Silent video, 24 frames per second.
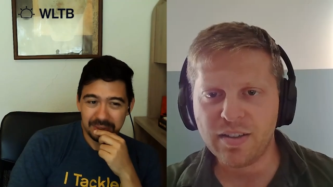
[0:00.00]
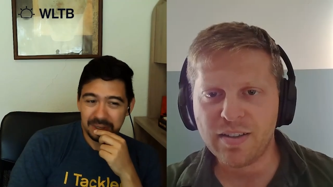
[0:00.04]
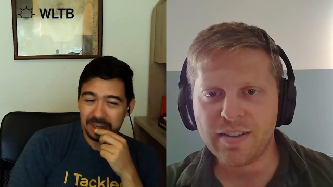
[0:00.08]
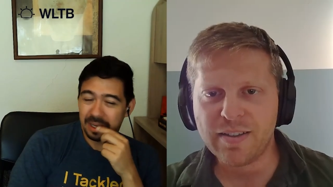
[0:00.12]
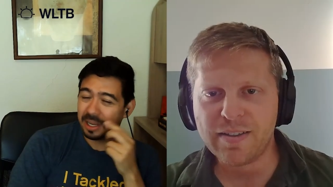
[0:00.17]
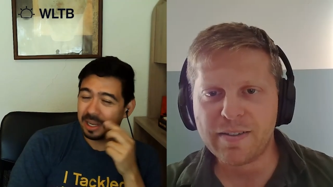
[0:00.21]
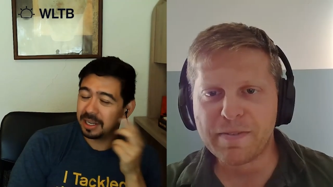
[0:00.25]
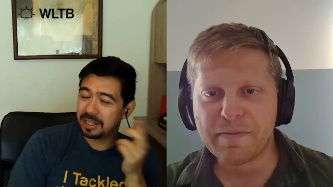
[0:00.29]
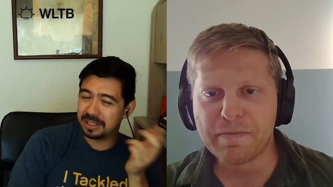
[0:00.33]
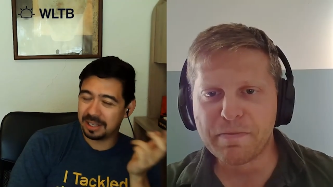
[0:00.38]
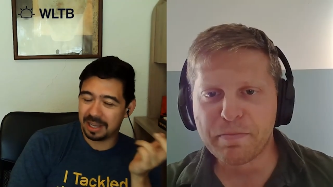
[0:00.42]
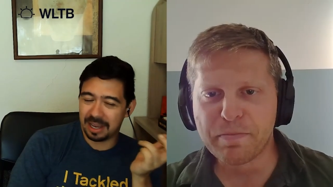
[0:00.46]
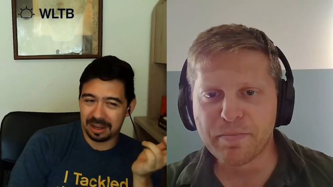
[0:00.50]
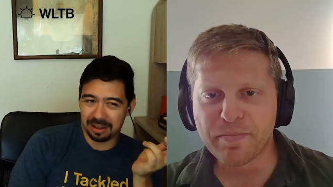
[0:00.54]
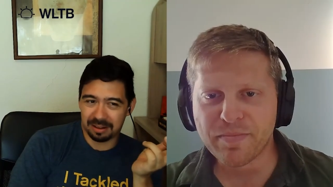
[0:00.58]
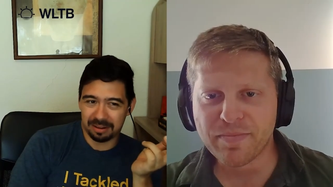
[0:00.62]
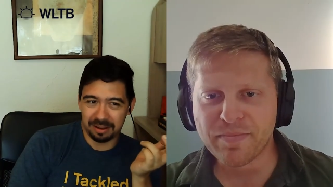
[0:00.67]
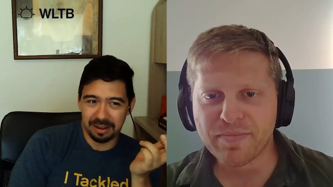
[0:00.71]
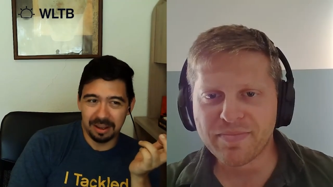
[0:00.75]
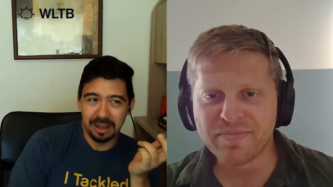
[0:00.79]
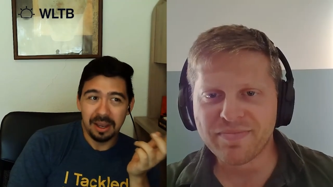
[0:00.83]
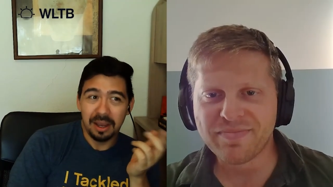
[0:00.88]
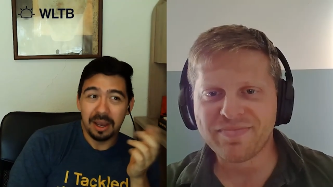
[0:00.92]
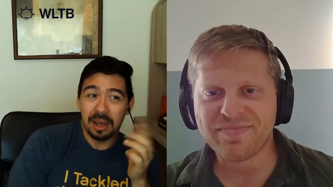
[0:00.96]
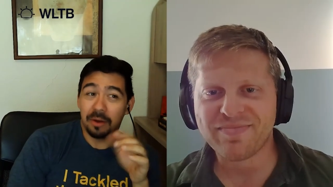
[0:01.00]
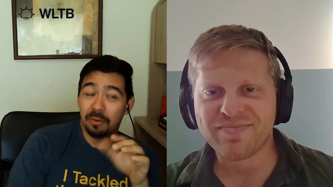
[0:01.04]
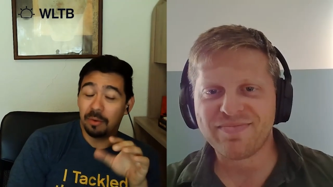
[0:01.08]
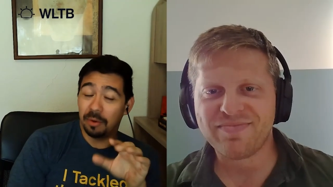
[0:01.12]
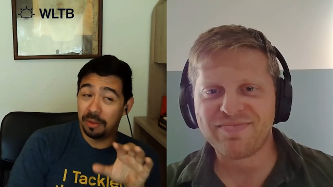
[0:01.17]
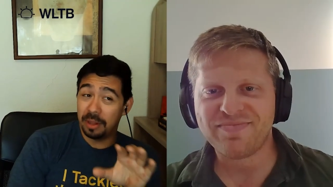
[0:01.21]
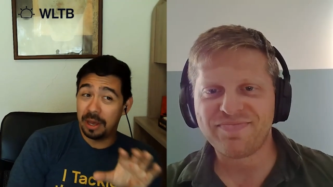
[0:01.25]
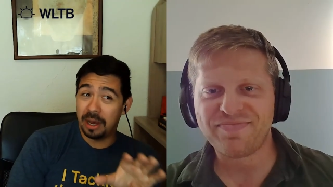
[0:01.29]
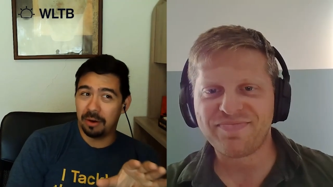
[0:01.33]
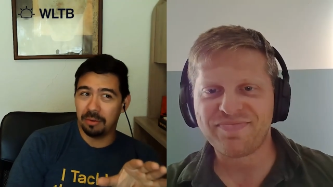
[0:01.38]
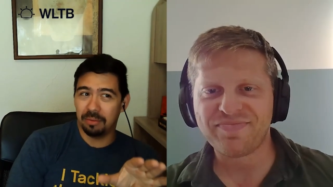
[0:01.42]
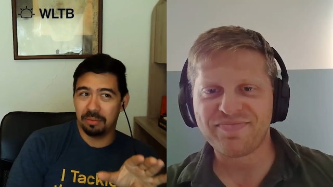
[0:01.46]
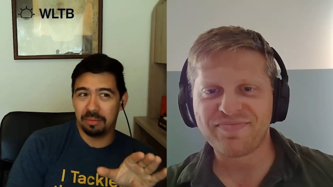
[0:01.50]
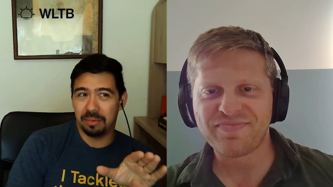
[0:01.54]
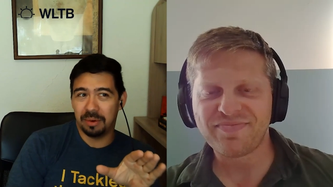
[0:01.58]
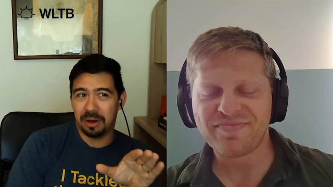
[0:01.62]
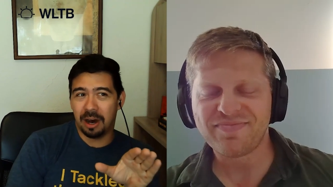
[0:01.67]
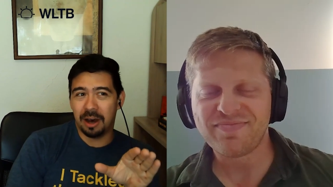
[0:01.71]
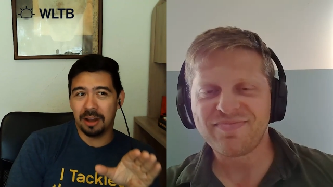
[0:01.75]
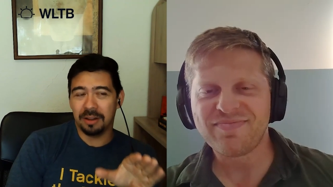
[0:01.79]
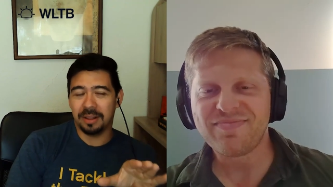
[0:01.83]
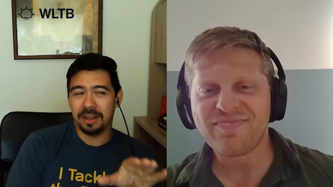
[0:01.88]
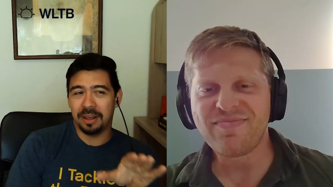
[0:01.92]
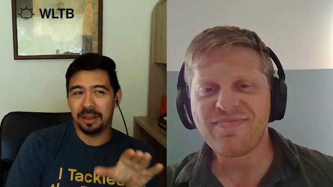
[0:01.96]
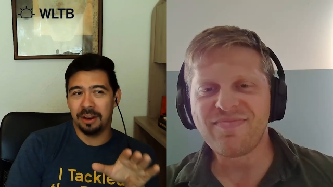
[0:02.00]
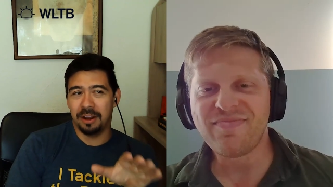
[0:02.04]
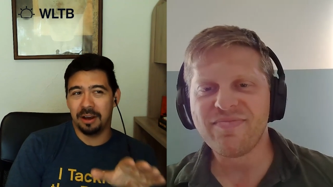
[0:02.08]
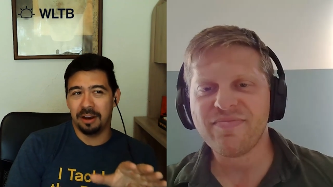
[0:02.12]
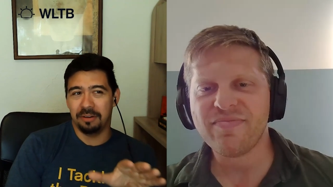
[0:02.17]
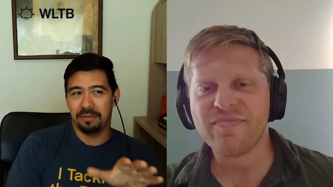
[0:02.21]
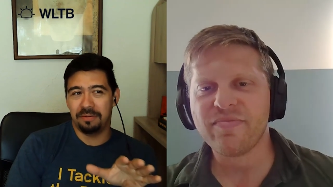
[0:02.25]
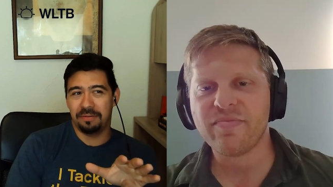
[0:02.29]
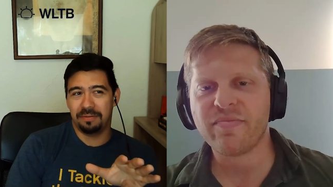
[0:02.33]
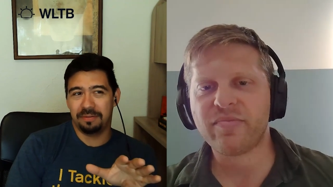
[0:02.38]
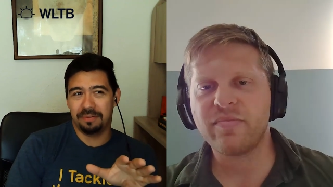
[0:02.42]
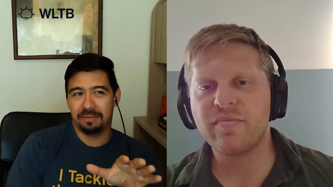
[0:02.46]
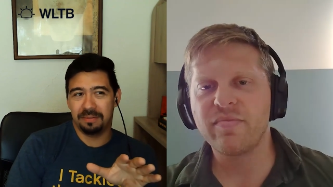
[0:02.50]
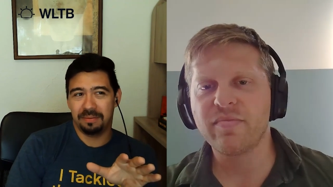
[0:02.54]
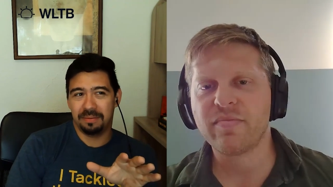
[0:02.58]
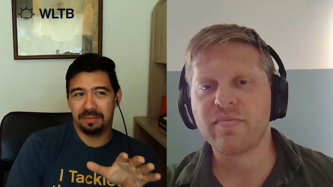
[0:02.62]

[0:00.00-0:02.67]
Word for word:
Speaker 1: Exactly. And now, oddly enough,